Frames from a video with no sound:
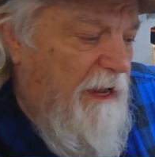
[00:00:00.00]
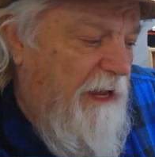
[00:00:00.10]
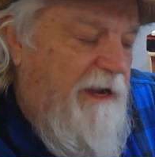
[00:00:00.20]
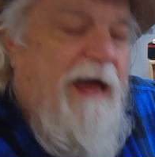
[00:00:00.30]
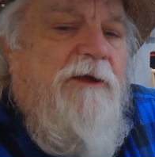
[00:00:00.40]

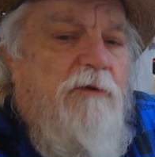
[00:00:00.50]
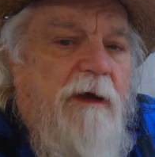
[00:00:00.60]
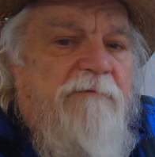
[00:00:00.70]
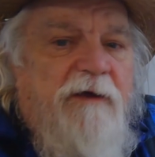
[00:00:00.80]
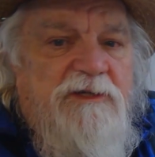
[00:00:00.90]
And now you
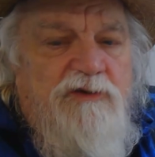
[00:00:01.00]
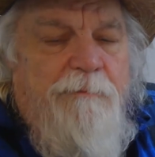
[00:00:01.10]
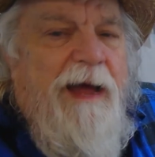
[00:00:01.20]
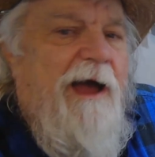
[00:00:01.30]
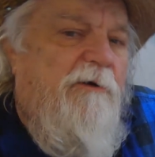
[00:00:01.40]
have extra
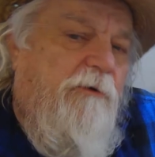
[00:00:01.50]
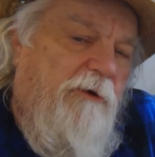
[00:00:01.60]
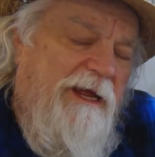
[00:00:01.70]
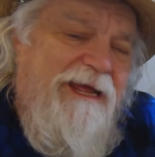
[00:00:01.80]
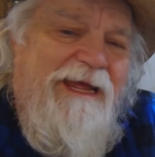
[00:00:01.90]
power
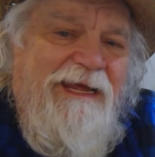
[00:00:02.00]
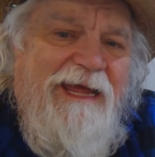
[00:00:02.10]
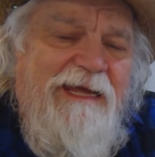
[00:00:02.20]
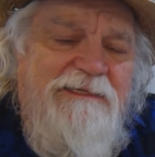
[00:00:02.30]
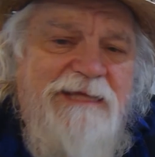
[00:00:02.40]
in
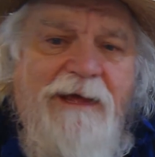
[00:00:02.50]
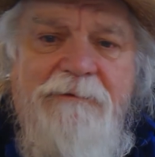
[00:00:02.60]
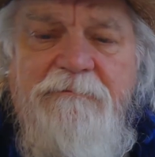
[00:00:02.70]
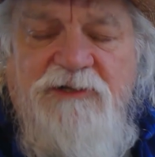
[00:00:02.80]
case that